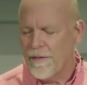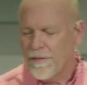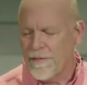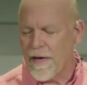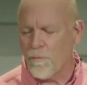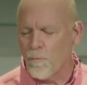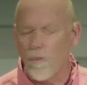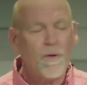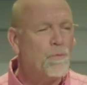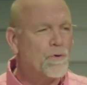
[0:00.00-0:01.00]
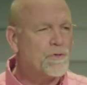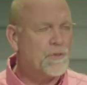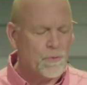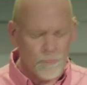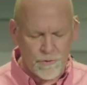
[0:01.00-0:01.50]
that we will
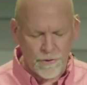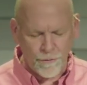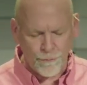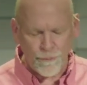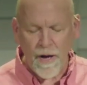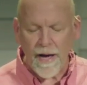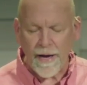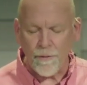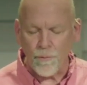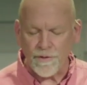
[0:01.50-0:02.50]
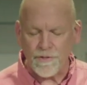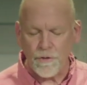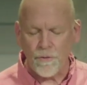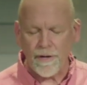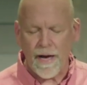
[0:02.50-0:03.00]
do to defy what's
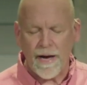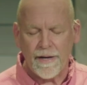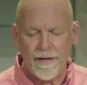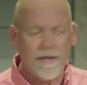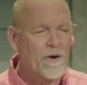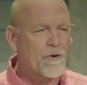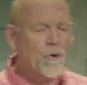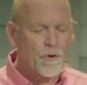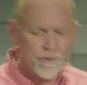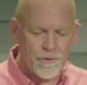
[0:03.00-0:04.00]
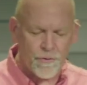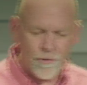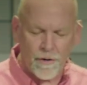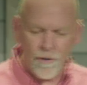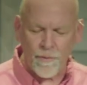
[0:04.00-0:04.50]
going on in our
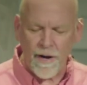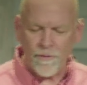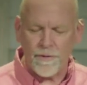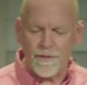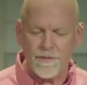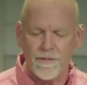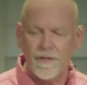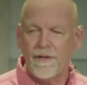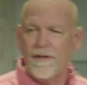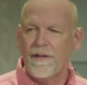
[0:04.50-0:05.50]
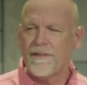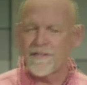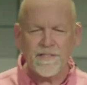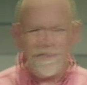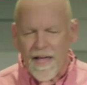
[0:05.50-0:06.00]
culture around us. This
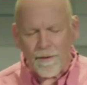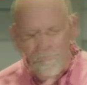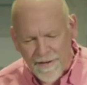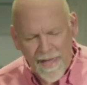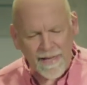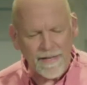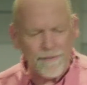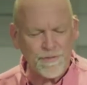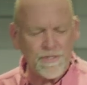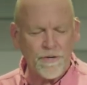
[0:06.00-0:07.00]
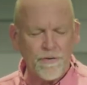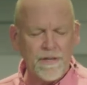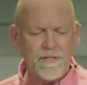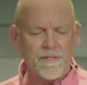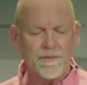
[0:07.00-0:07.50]
is not a negative
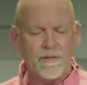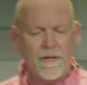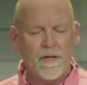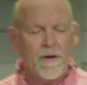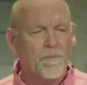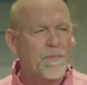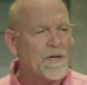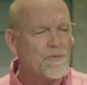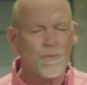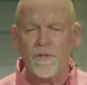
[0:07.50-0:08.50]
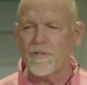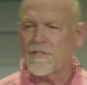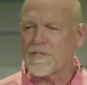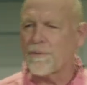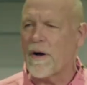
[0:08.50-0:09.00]
series, but it's really
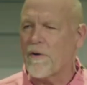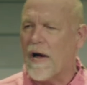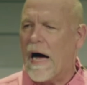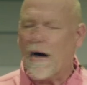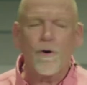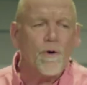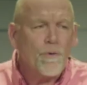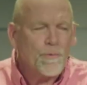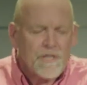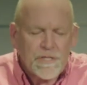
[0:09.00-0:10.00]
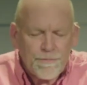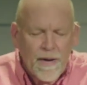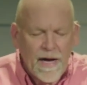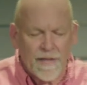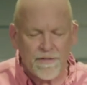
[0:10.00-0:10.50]
just about our
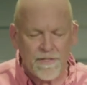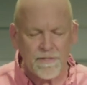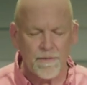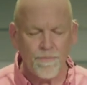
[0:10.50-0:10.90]
response